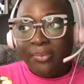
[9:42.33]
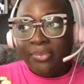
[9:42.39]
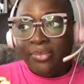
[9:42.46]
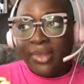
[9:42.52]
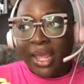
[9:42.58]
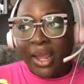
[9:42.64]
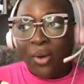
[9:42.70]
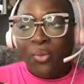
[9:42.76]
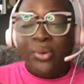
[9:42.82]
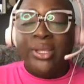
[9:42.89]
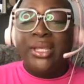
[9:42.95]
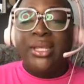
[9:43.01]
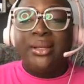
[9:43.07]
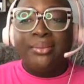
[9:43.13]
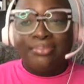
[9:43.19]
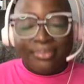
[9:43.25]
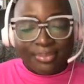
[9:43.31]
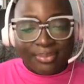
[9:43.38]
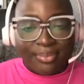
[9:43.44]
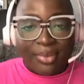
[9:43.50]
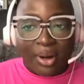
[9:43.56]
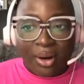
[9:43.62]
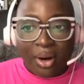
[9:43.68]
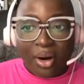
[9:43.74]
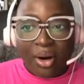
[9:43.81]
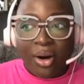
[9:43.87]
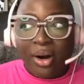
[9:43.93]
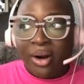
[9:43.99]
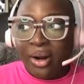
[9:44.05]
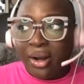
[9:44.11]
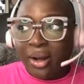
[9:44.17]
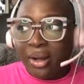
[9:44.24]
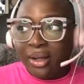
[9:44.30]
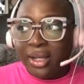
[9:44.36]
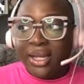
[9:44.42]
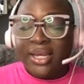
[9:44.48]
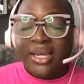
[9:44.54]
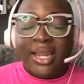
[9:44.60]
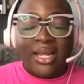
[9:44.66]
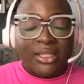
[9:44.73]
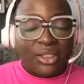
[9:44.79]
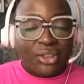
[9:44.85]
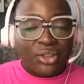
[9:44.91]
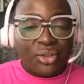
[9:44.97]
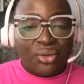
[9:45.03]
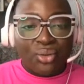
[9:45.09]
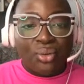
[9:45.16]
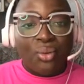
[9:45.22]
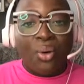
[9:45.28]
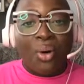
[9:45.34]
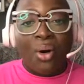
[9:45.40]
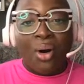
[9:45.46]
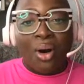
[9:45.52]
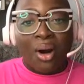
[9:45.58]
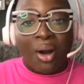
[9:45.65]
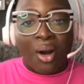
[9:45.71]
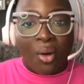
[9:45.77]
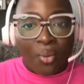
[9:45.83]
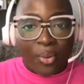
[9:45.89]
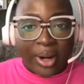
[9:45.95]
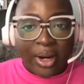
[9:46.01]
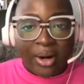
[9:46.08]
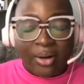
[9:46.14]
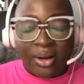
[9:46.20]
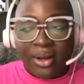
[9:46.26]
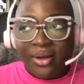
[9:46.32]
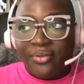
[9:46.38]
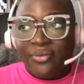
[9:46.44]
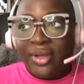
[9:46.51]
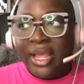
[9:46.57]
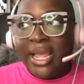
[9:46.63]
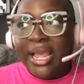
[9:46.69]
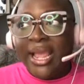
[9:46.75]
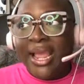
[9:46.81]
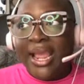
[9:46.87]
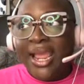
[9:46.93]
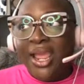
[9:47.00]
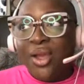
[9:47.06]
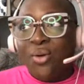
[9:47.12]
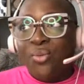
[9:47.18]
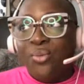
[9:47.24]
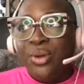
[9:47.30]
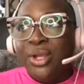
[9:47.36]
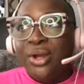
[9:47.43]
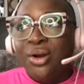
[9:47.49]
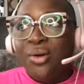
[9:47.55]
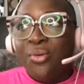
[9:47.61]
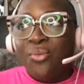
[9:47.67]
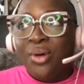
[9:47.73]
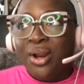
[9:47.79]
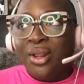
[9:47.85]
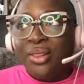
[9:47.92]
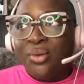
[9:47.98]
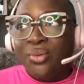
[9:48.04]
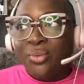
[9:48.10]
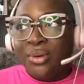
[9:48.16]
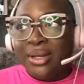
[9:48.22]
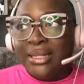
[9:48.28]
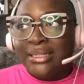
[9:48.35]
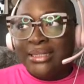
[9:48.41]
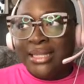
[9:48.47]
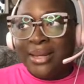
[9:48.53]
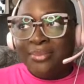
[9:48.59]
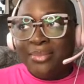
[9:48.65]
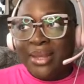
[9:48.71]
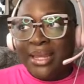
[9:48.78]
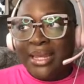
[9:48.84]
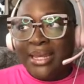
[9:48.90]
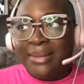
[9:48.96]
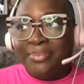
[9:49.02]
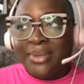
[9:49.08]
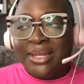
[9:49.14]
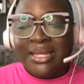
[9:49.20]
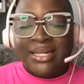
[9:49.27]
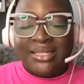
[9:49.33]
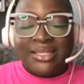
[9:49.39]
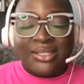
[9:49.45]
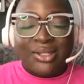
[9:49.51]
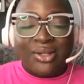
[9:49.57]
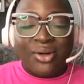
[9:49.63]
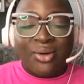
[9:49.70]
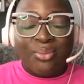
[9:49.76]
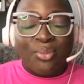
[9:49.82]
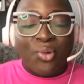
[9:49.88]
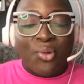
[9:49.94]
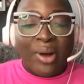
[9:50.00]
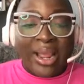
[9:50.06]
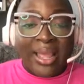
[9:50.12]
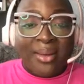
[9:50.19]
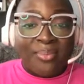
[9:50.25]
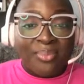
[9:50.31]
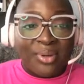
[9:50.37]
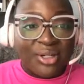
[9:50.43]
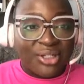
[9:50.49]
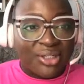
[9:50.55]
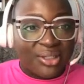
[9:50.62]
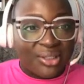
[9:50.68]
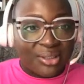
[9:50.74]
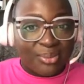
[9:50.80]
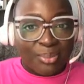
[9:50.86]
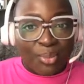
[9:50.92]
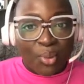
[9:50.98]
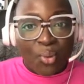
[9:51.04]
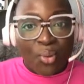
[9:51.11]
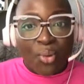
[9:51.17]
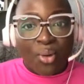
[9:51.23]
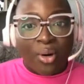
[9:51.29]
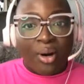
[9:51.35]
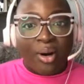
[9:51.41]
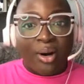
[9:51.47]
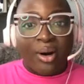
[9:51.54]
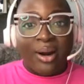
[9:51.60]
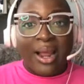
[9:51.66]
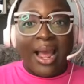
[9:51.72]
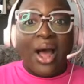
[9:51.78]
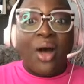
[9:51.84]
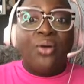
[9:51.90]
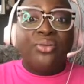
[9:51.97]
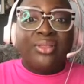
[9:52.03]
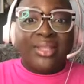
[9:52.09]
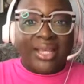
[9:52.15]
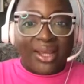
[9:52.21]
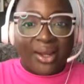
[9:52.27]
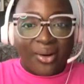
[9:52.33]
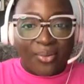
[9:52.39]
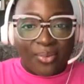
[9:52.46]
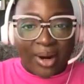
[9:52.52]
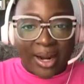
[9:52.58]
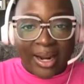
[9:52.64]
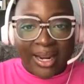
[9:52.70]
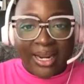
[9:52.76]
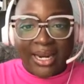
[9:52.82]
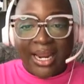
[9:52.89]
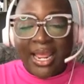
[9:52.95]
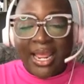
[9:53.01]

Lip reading: That we are connected to or aware of. And we are one of the ones that may be considered more ambitious, more out there, right?